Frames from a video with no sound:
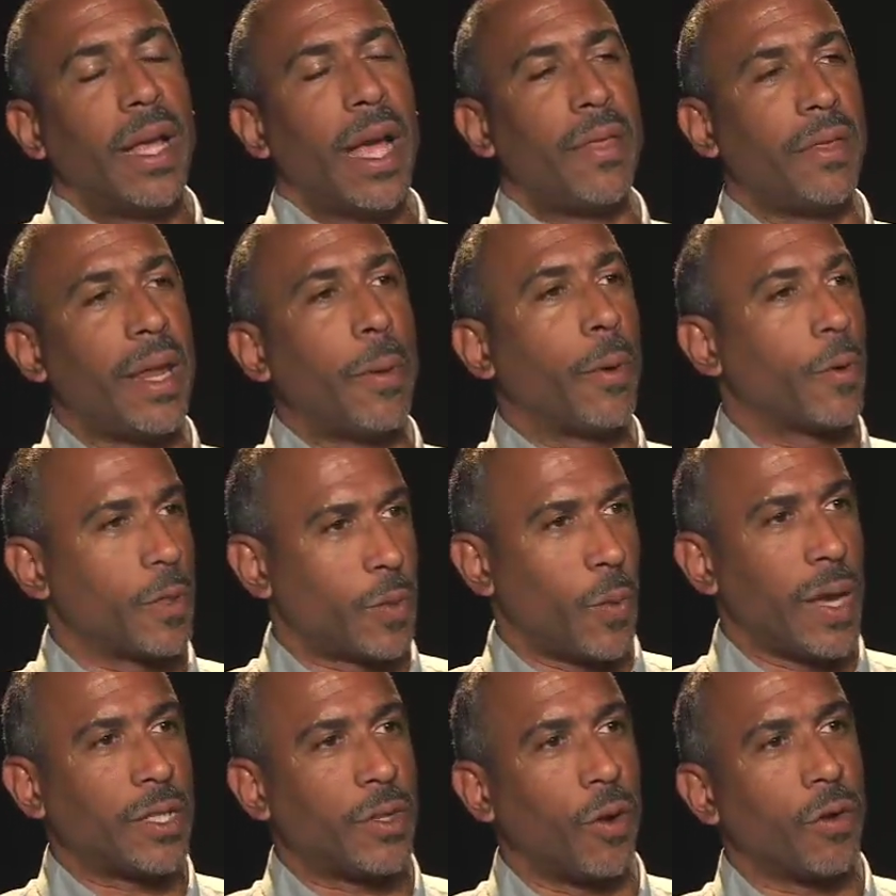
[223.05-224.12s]
And the neighborhood was
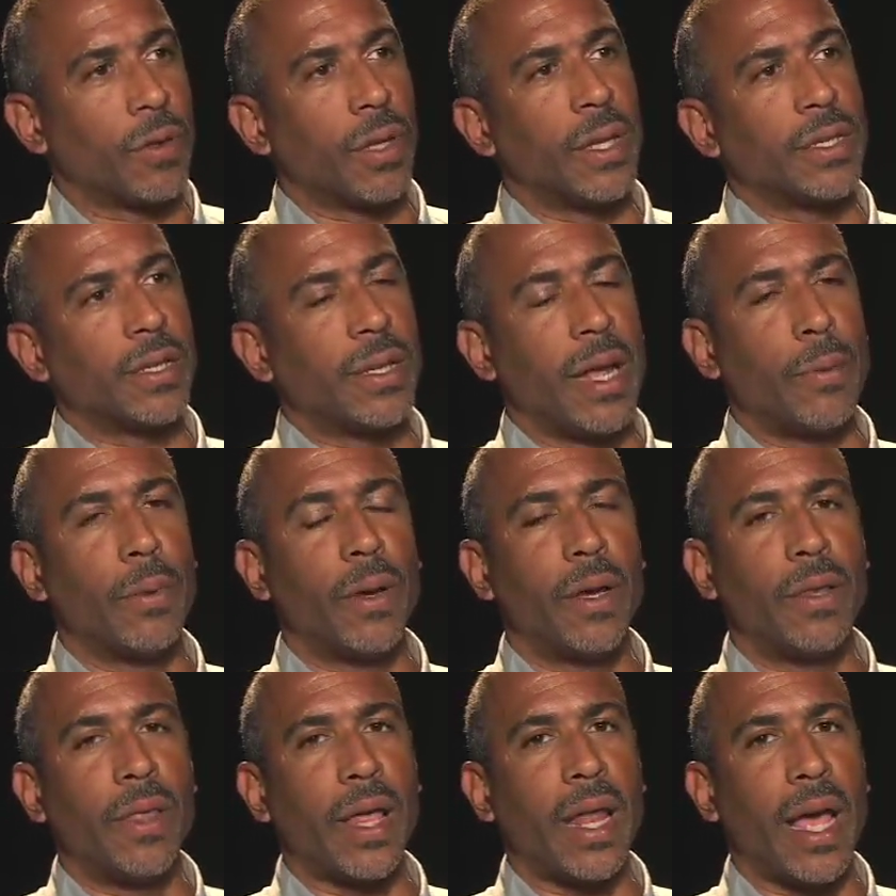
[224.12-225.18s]
West Oakland. It's a
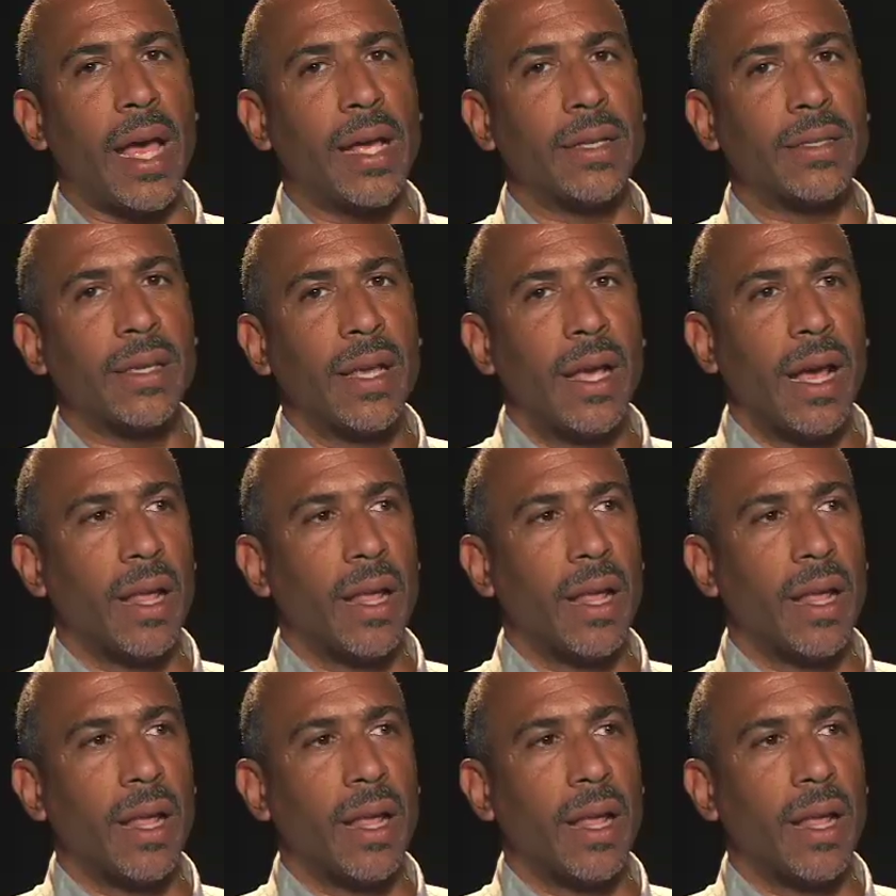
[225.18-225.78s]
neighborhood that has